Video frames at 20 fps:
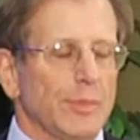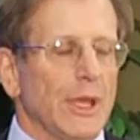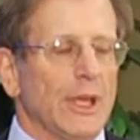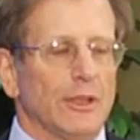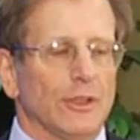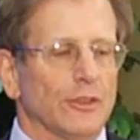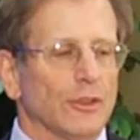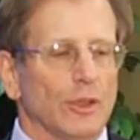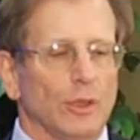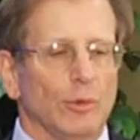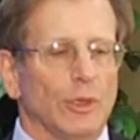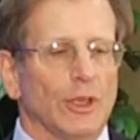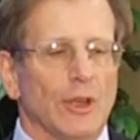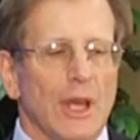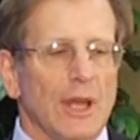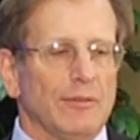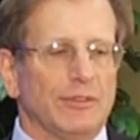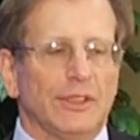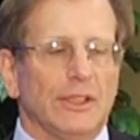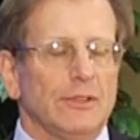patent attorney would
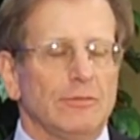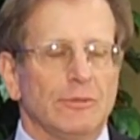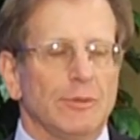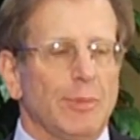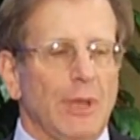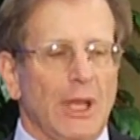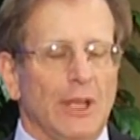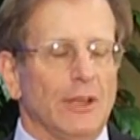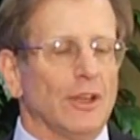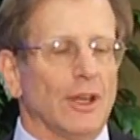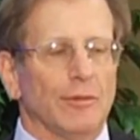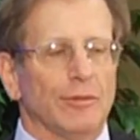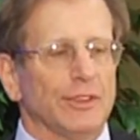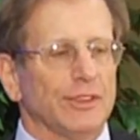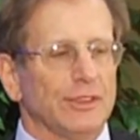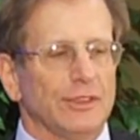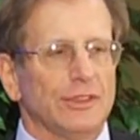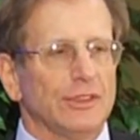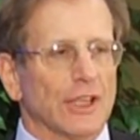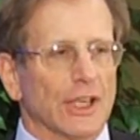laugh, say, the patent
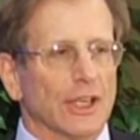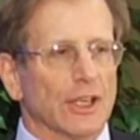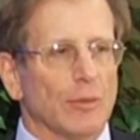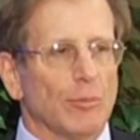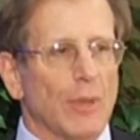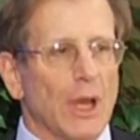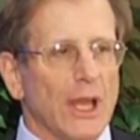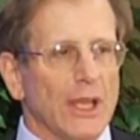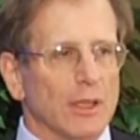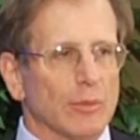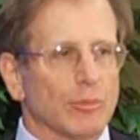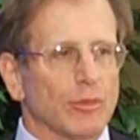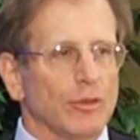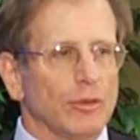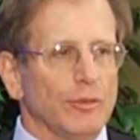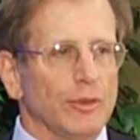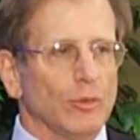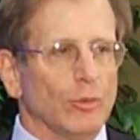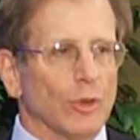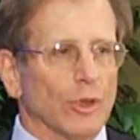office is not going to buy it,
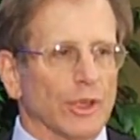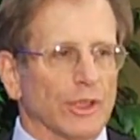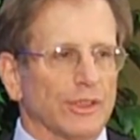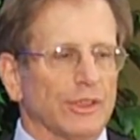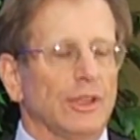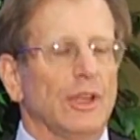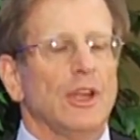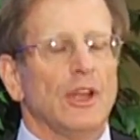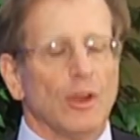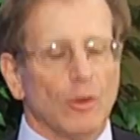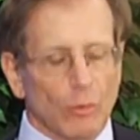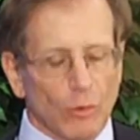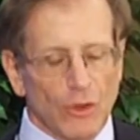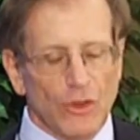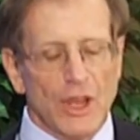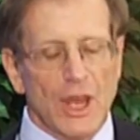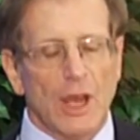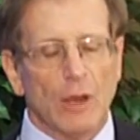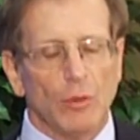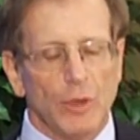prove it works. Well,
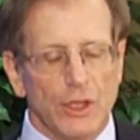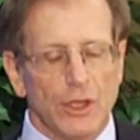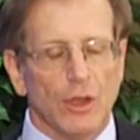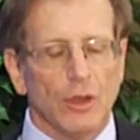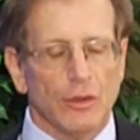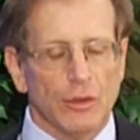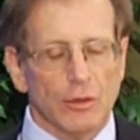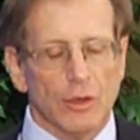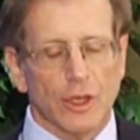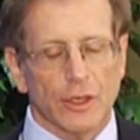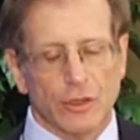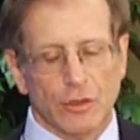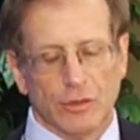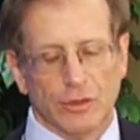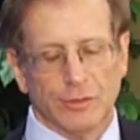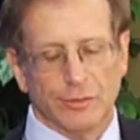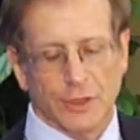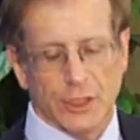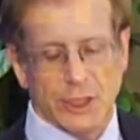now we know there are cures for